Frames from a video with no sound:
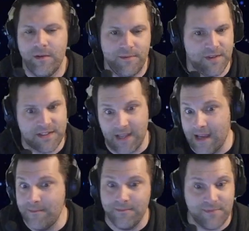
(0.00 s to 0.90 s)
the
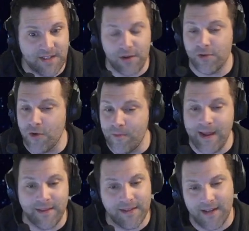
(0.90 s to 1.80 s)
same Scarecrow
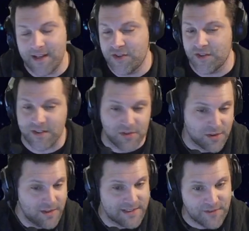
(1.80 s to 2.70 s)
melee dice, just a
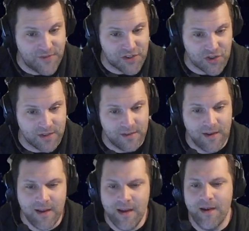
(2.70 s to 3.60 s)
little less efficient,
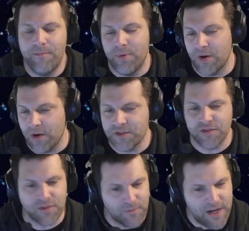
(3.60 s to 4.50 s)
but also
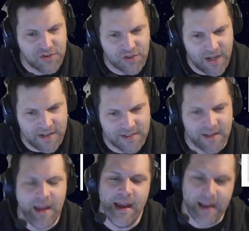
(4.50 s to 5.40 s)
some range dice,
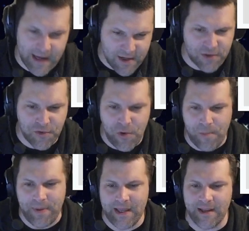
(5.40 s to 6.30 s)
and can throw a
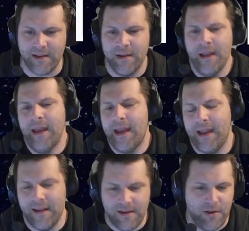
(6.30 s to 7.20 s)
pin.
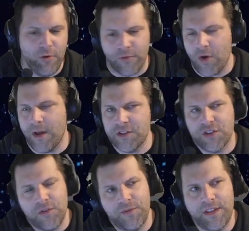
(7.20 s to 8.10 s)
And overall, I
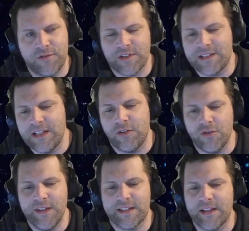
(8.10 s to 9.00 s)
just don't think there's a single
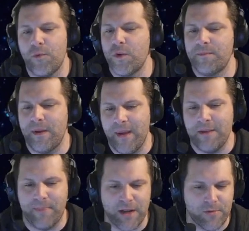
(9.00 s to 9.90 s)
list that wouldn't be
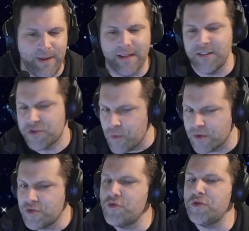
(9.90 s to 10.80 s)
made better by at least 1
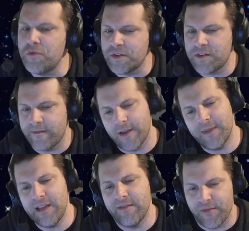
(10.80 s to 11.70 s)
or 2 units of them,
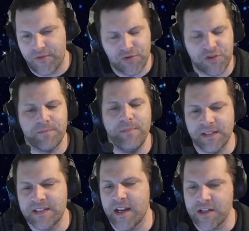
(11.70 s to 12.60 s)
even if they're just
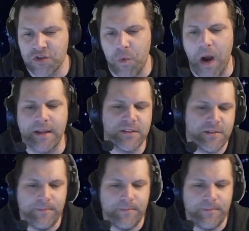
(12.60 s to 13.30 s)
min-sized squads.